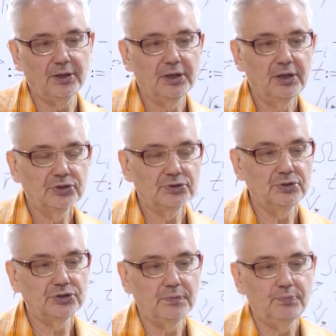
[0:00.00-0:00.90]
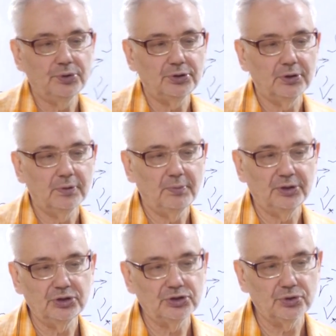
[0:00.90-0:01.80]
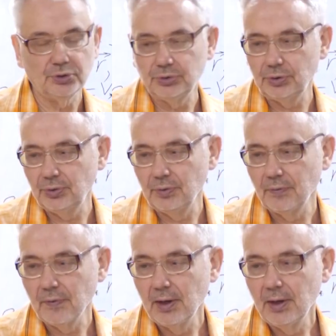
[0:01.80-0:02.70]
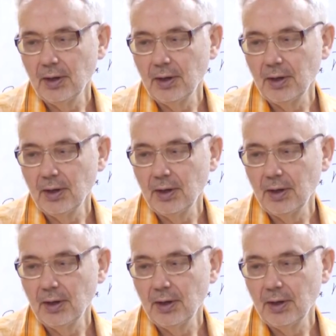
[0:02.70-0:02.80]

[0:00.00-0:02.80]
number, so it's important, but it's not true,